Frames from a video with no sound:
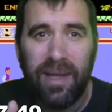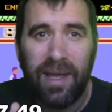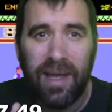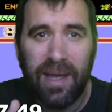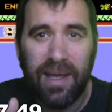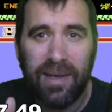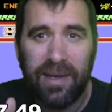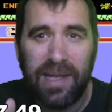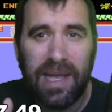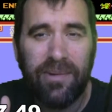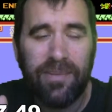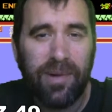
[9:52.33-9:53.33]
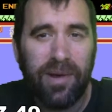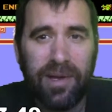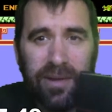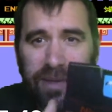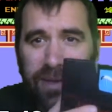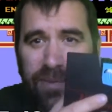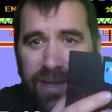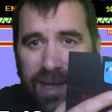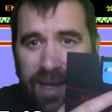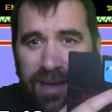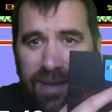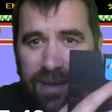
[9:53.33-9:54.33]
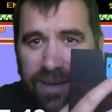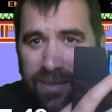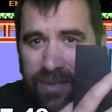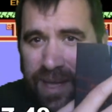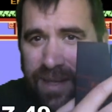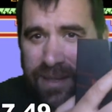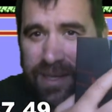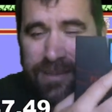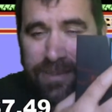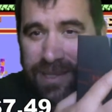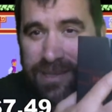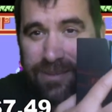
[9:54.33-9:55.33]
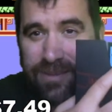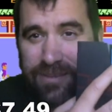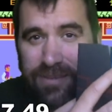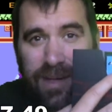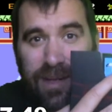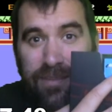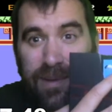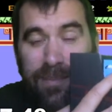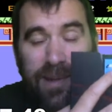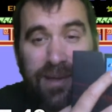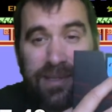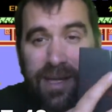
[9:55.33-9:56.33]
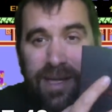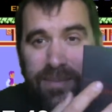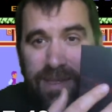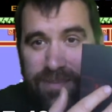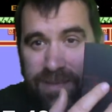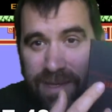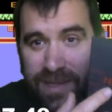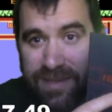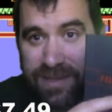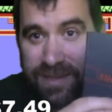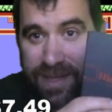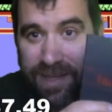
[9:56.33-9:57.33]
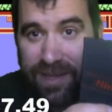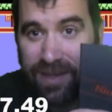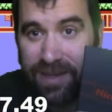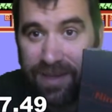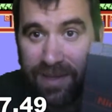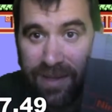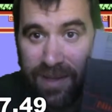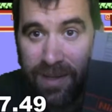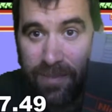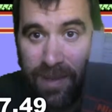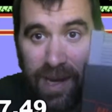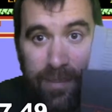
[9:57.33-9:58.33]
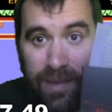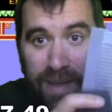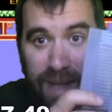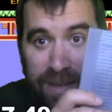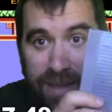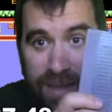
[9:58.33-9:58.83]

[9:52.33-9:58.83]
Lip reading: And it came with Mario, and then we got this because my parents got it, must have been on sale. But I'm glad